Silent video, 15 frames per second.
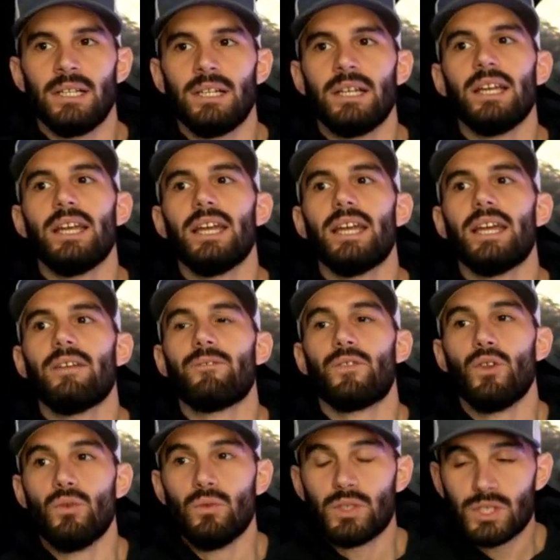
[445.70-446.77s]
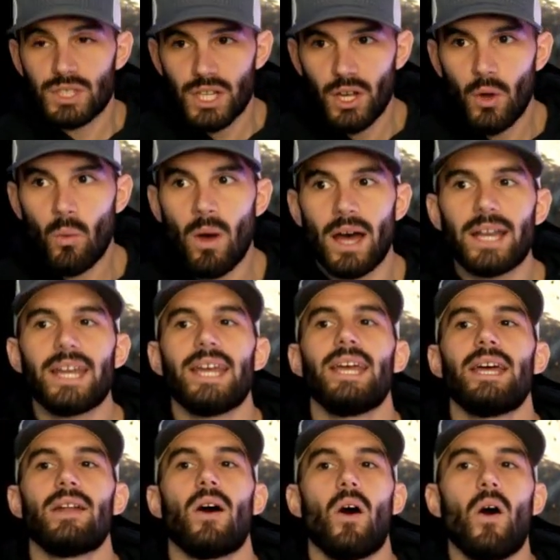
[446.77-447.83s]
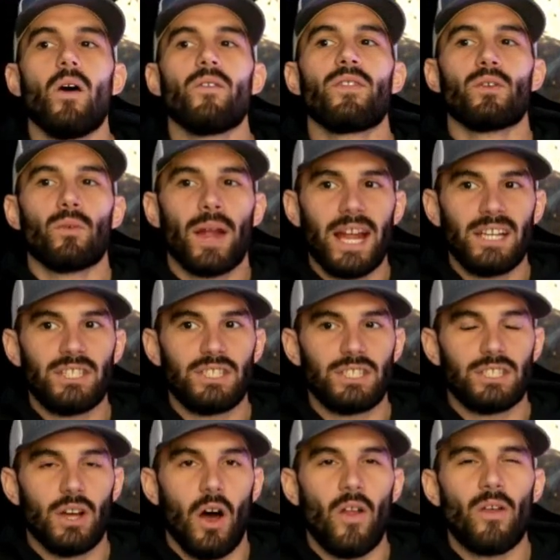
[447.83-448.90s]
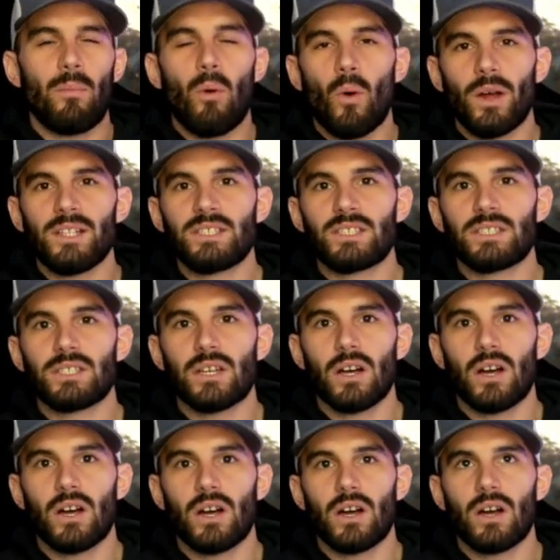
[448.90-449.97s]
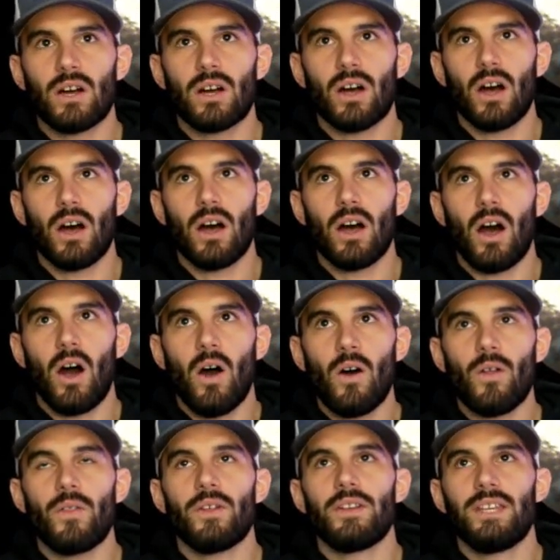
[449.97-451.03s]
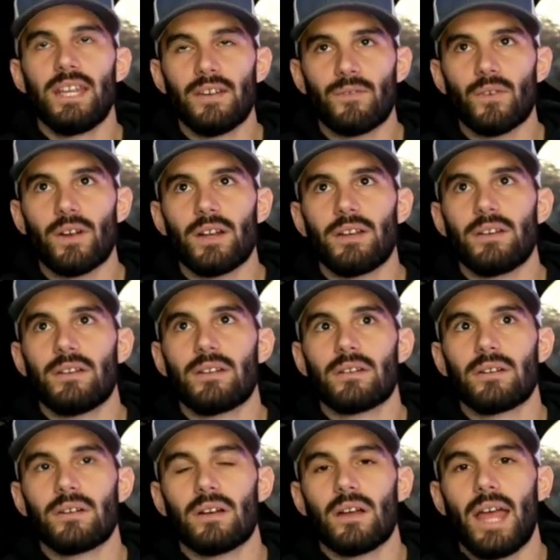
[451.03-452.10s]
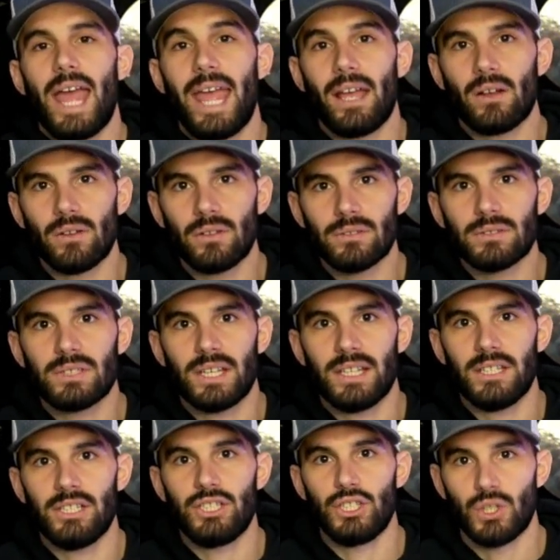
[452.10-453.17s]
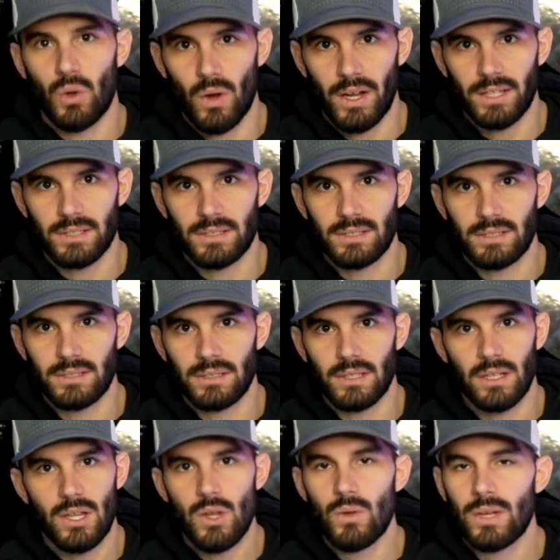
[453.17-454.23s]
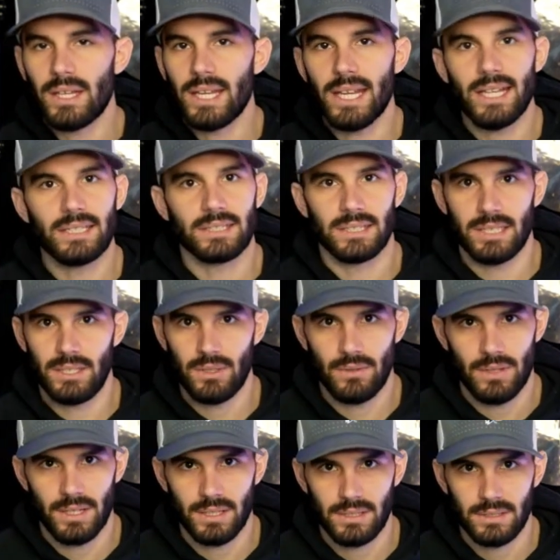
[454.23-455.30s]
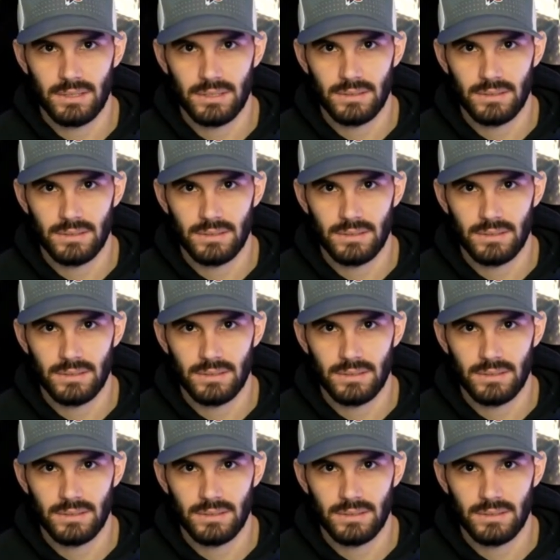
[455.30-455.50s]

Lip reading: if you still want to hit all the range, all the points, all of the different angles in the joints, you can easily do this.